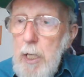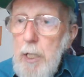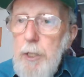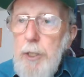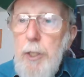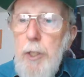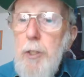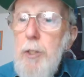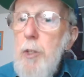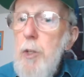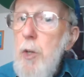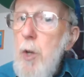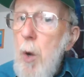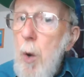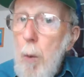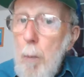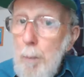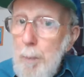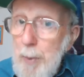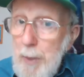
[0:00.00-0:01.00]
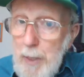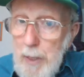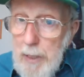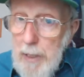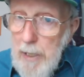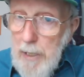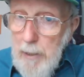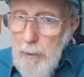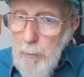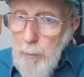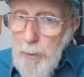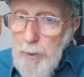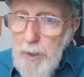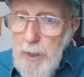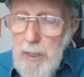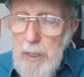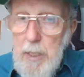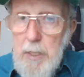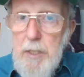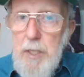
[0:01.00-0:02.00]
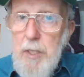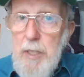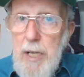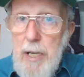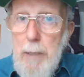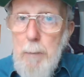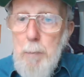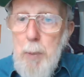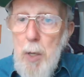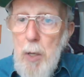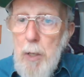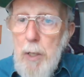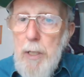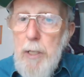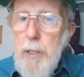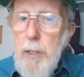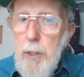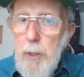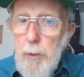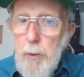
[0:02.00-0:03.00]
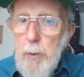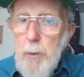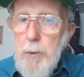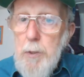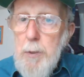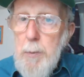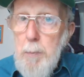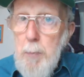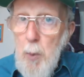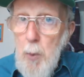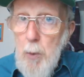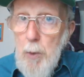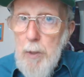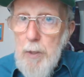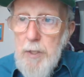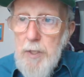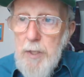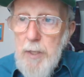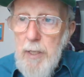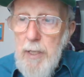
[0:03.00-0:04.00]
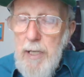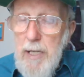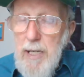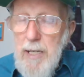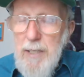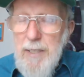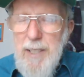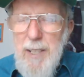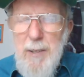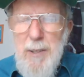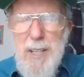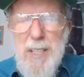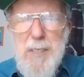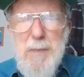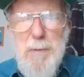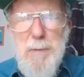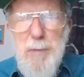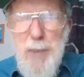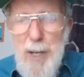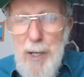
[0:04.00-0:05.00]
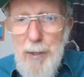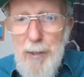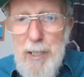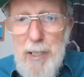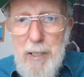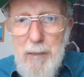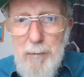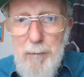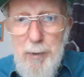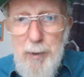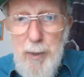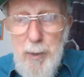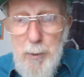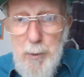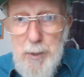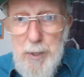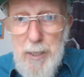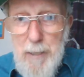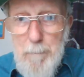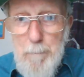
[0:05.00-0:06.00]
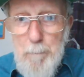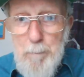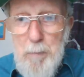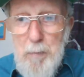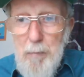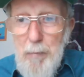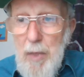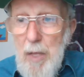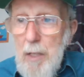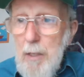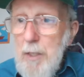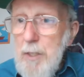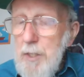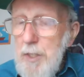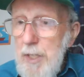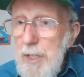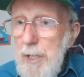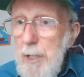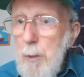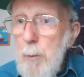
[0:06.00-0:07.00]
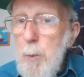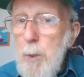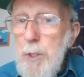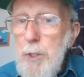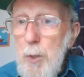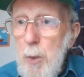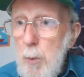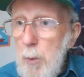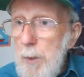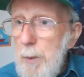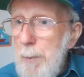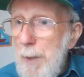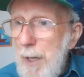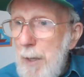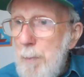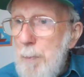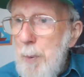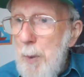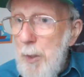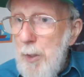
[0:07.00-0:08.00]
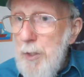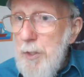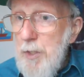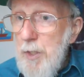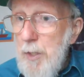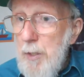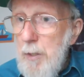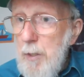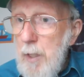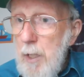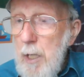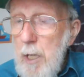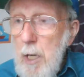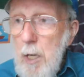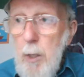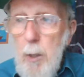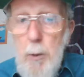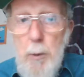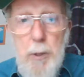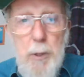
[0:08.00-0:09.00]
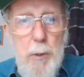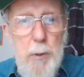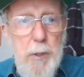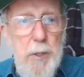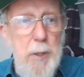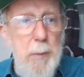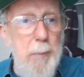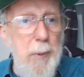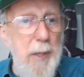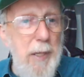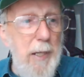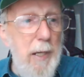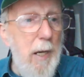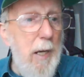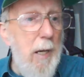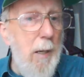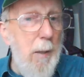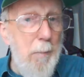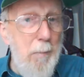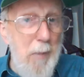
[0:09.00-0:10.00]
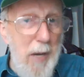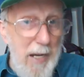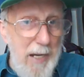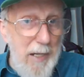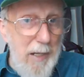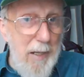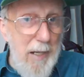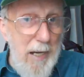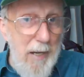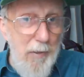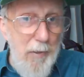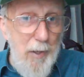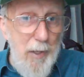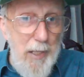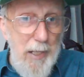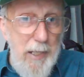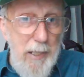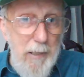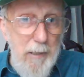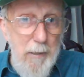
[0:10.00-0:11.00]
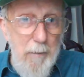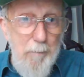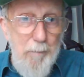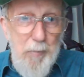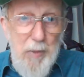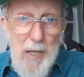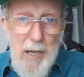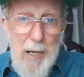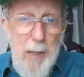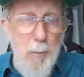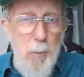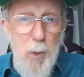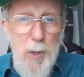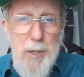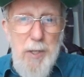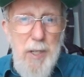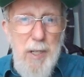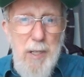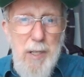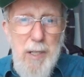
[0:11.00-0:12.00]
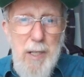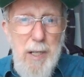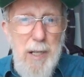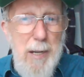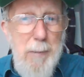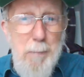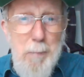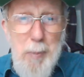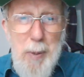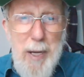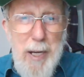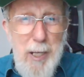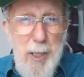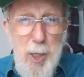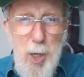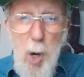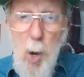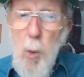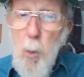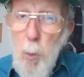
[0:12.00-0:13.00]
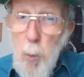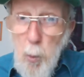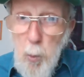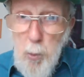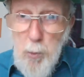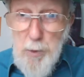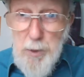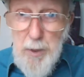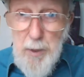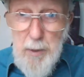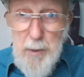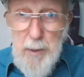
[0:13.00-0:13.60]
should not be allowed to take part in girls' sports. Now, that's very confusing, because here we're talking about a person who used to be a male athlete and won an Olympic gold,